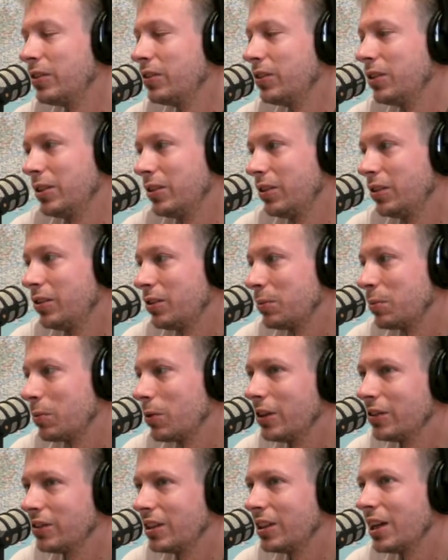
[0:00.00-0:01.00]
Because it's
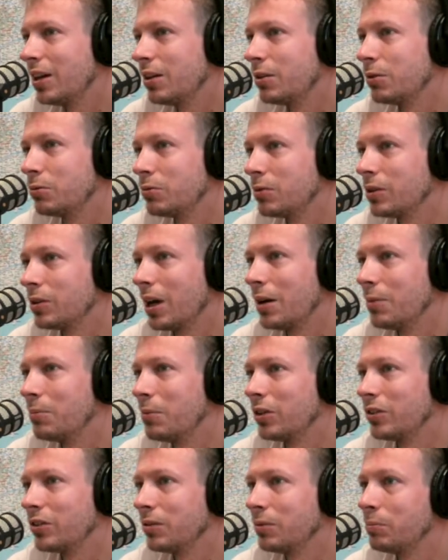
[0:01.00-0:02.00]
surprising how
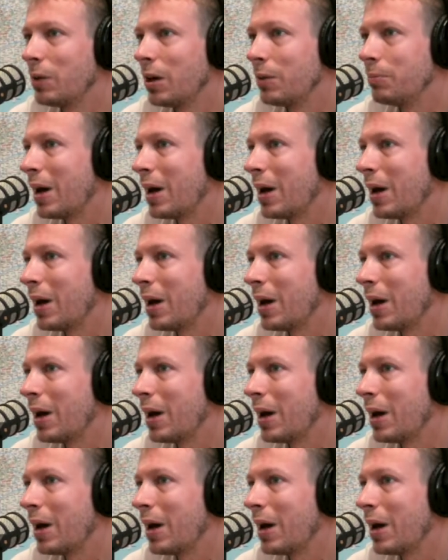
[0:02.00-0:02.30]
much a